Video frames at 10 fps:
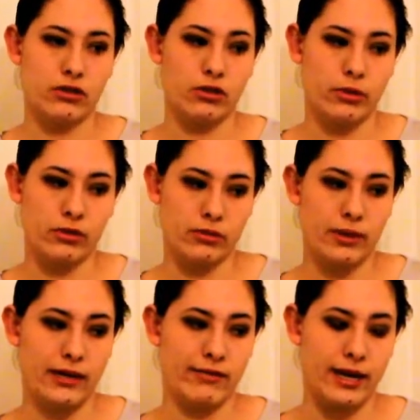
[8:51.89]
or
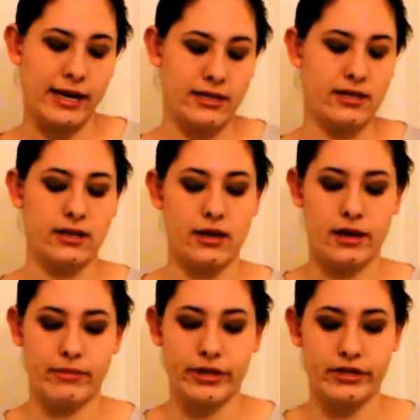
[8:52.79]
possibly even later than
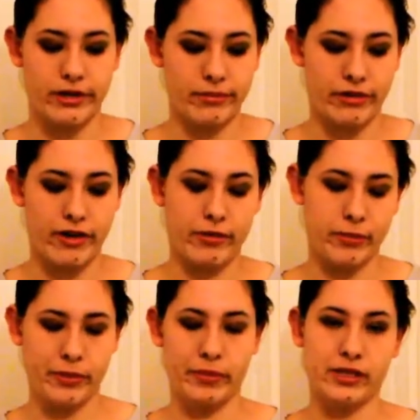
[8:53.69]
that, because I'm a
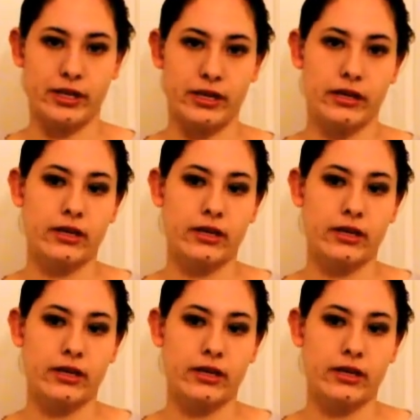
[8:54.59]
bit busy